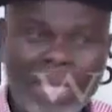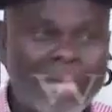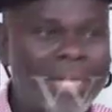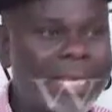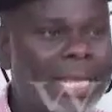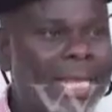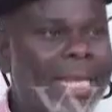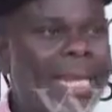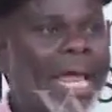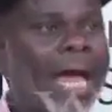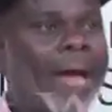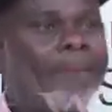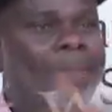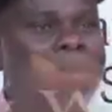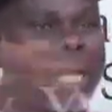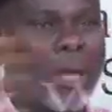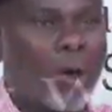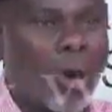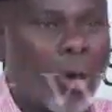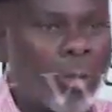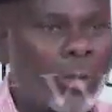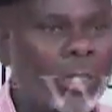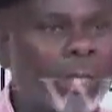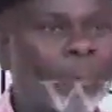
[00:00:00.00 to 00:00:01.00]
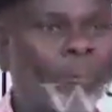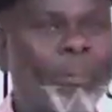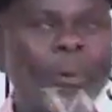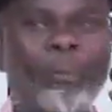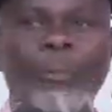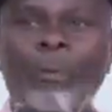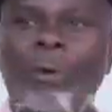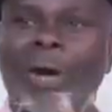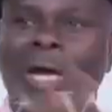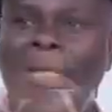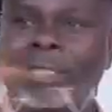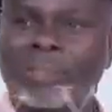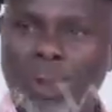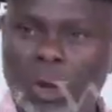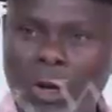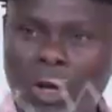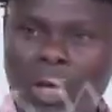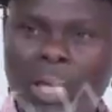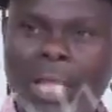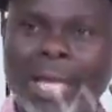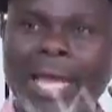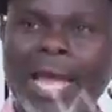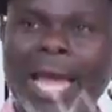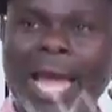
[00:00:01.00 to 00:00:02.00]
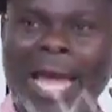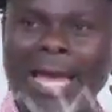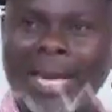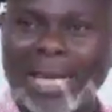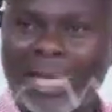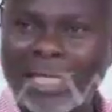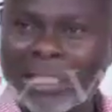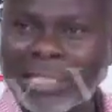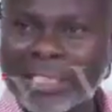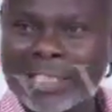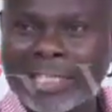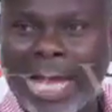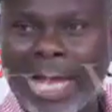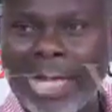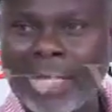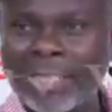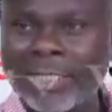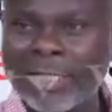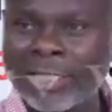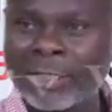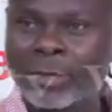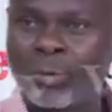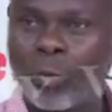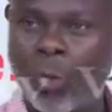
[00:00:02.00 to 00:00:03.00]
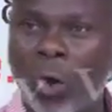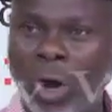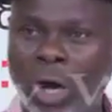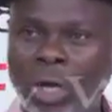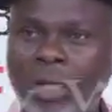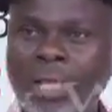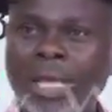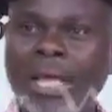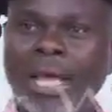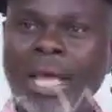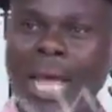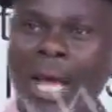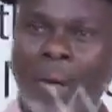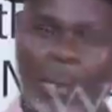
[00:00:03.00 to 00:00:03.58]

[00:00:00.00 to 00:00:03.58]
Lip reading: they now mingle with the people and say, okay, I register in this ward, I